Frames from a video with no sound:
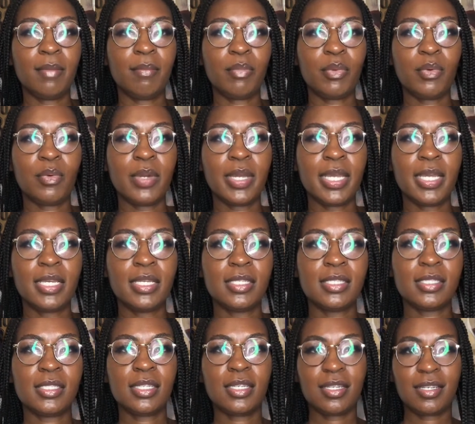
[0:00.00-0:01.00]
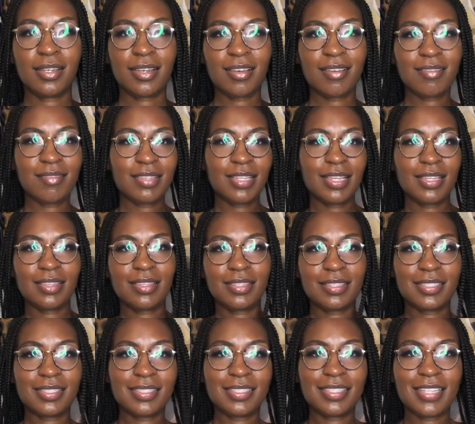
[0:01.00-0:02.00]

boys. I don't like this.